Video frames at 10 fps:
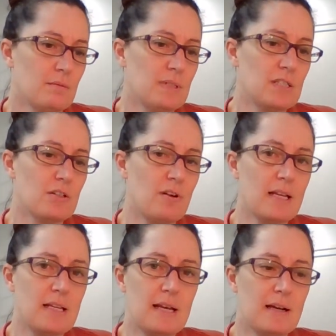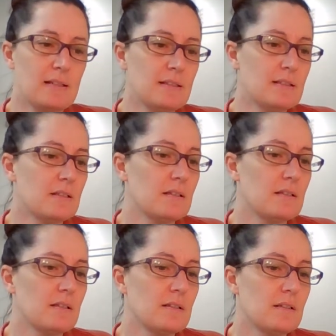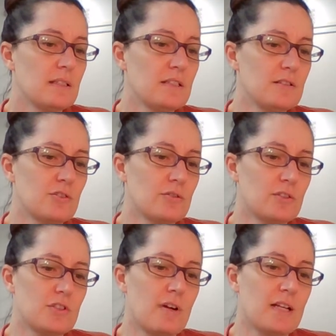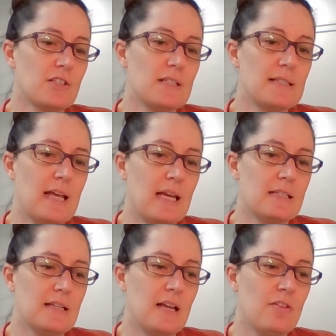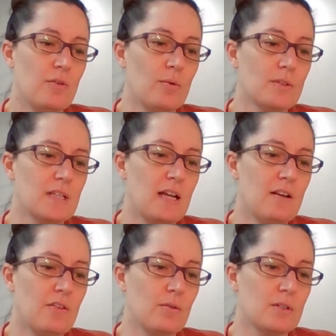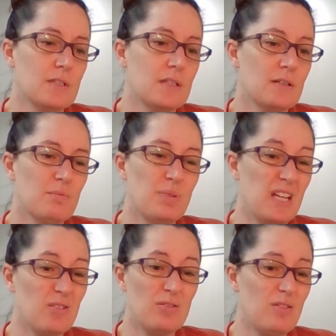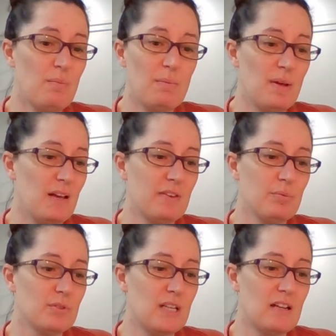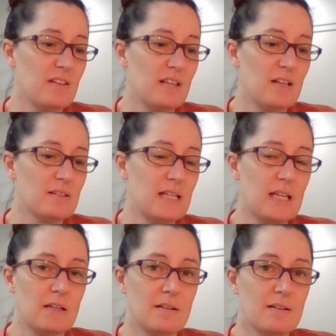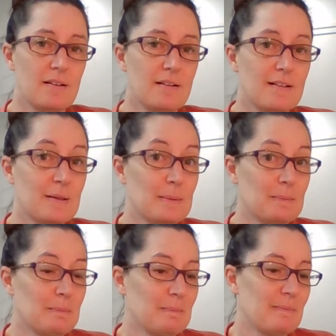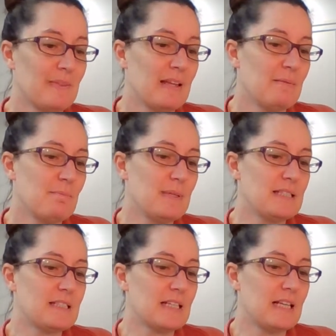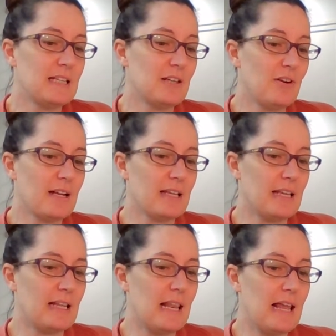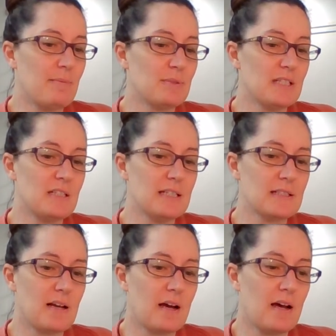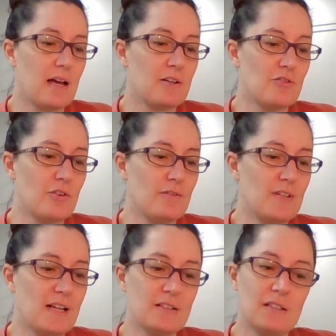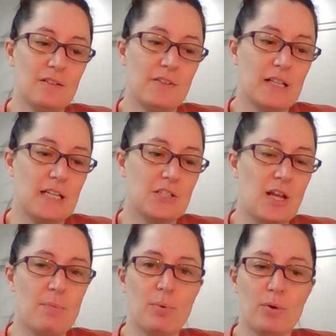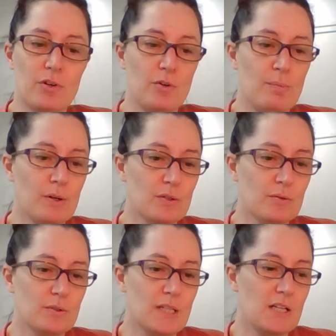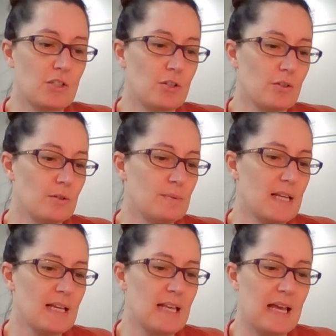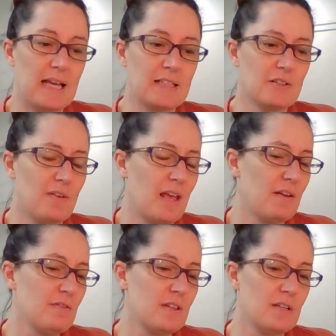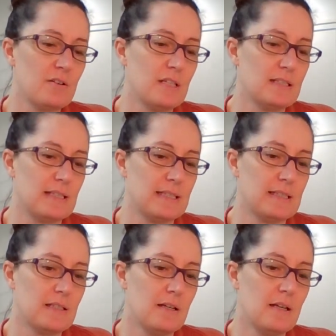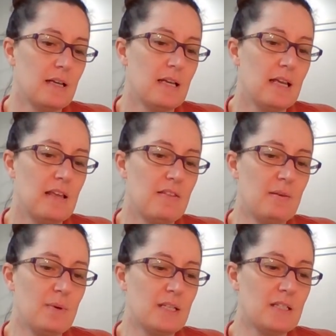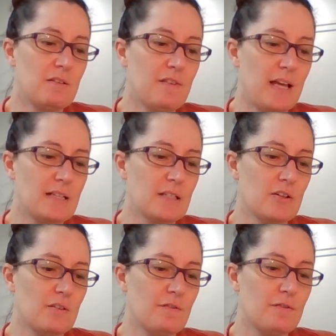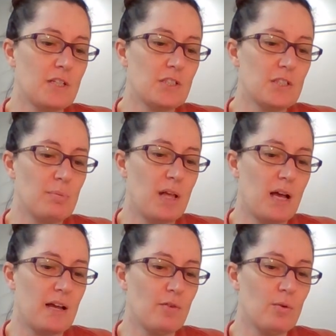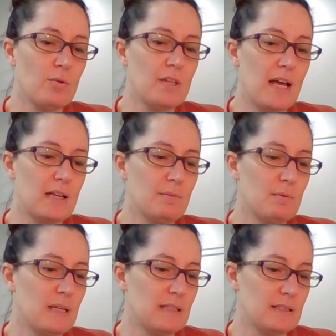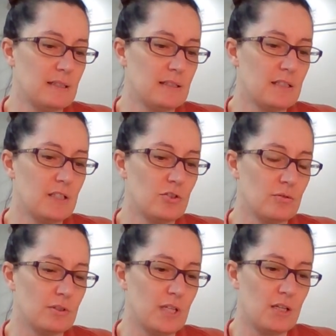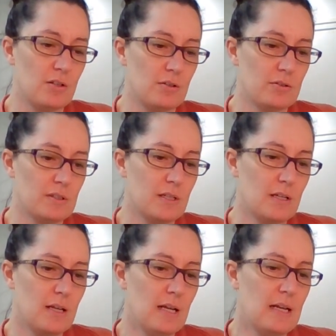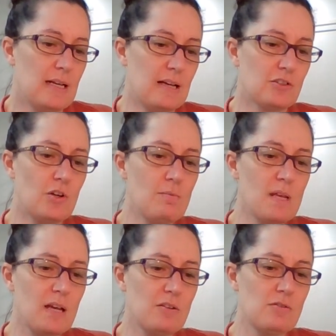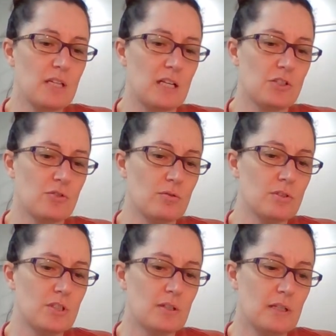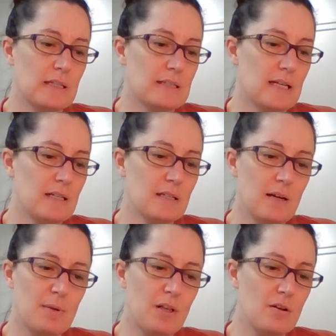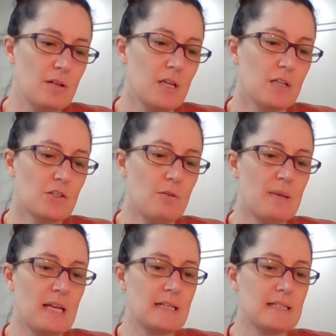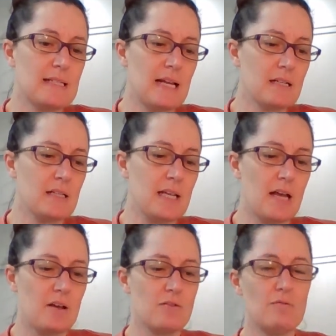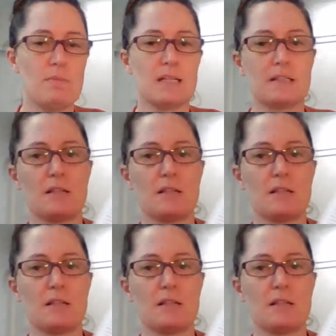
Mr. Kranky asked. Little George scratched his head and thought and thought, but he couldn't remember having put anything else in. Mr. Killy Kranky leapt into his car and drove down to the village and bought new bottles and tubes and cans of everything on his list. He then went to the vet and got a fresh supply of all the animal medicines that George had used. Now show me how you did it, George, he said. Come along, show me exactly how you mix